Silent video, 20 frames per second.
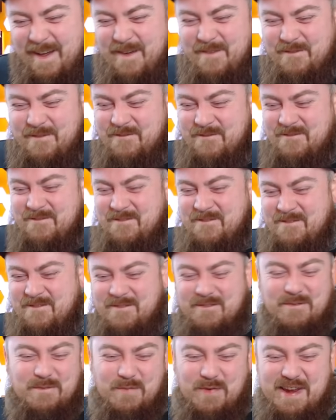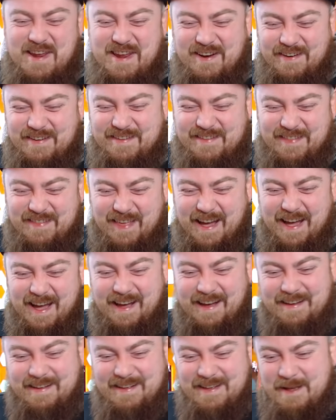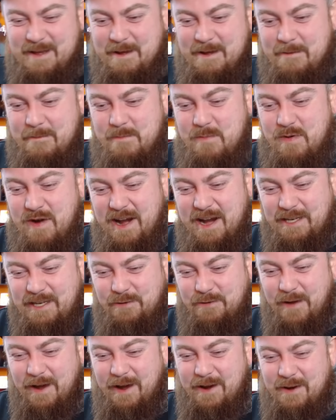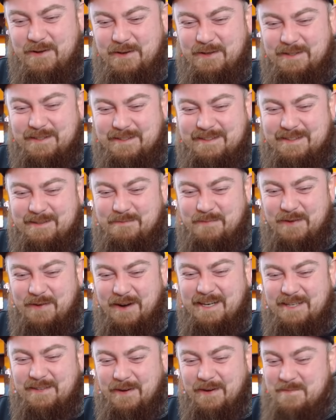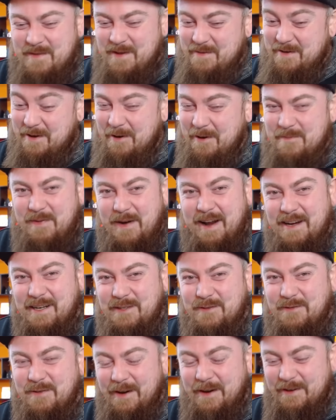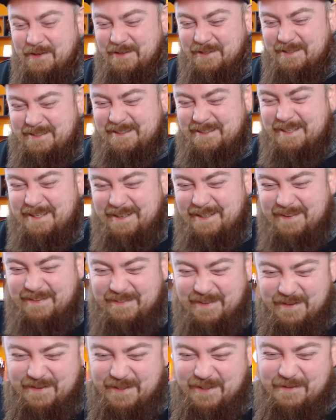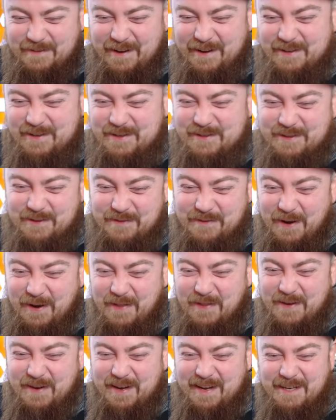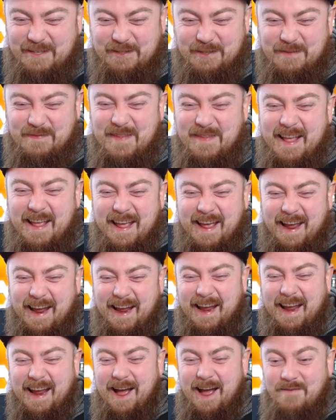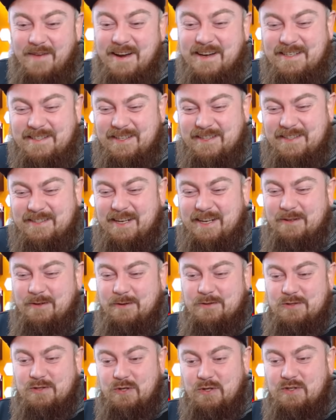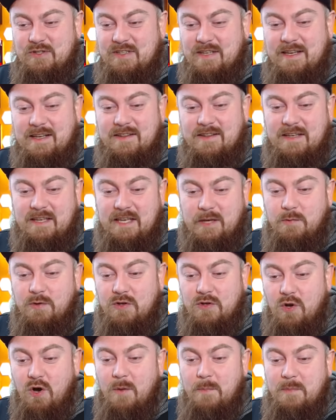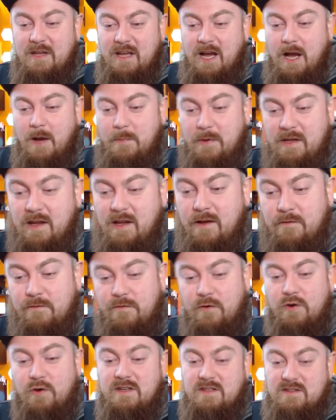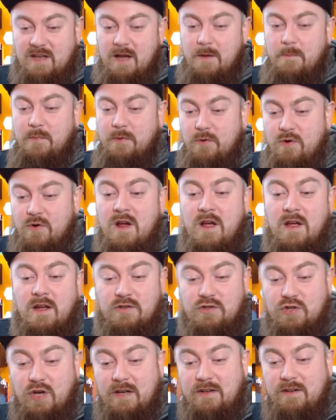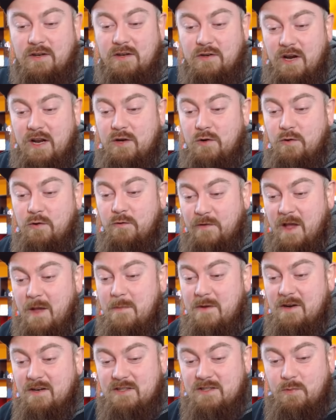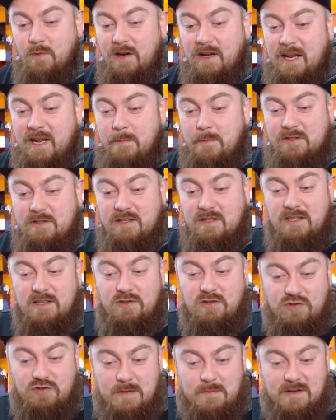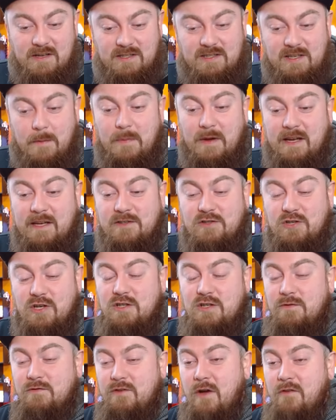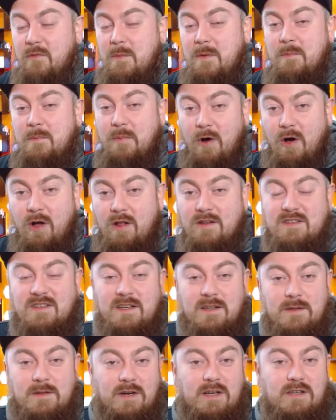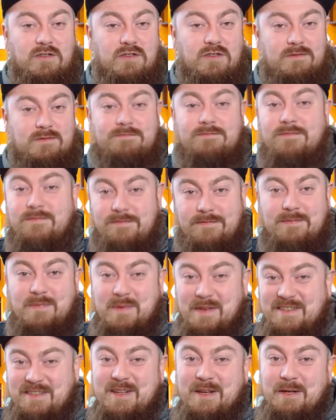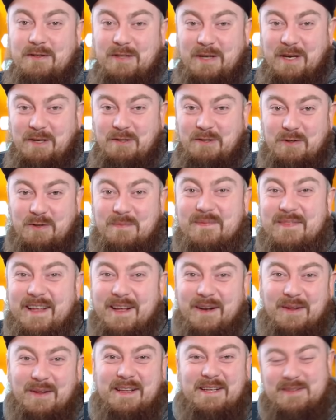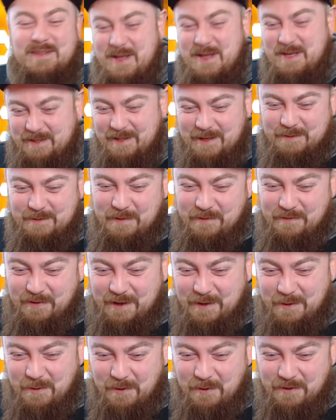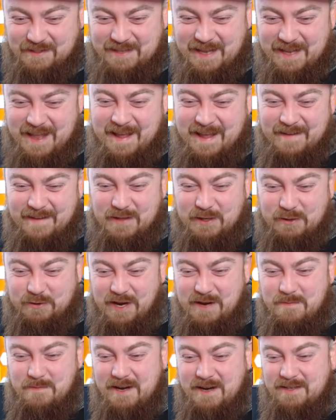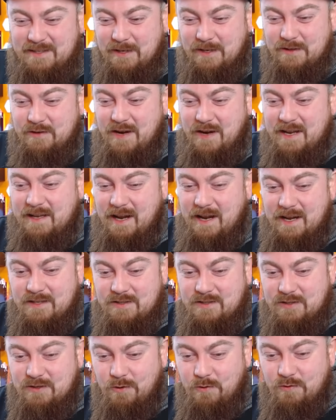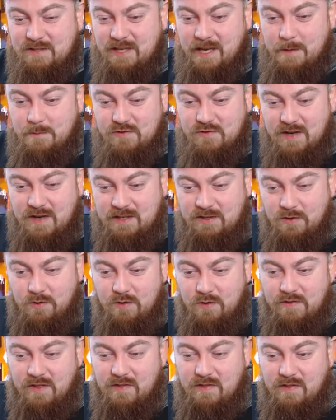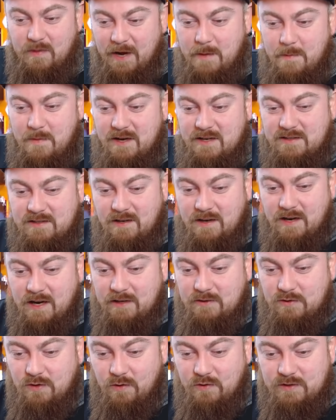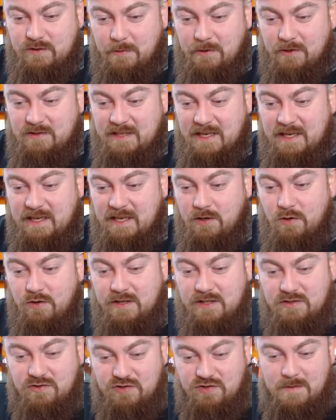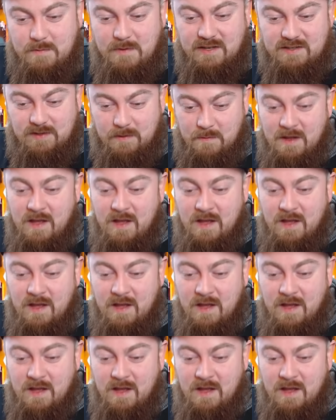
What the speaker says: weird that British values, British, maybe not British values. Maybe the values of another nation. A minister said on Tuesday that he would not be happy if, for example, gender-critical feminists were labelled as extremists by a change of government policy, which is the intention. You know, let's be very honest. The Trade Minister, Greg Hands, told Times Radio that the Prime Minister had talked about taking on extremism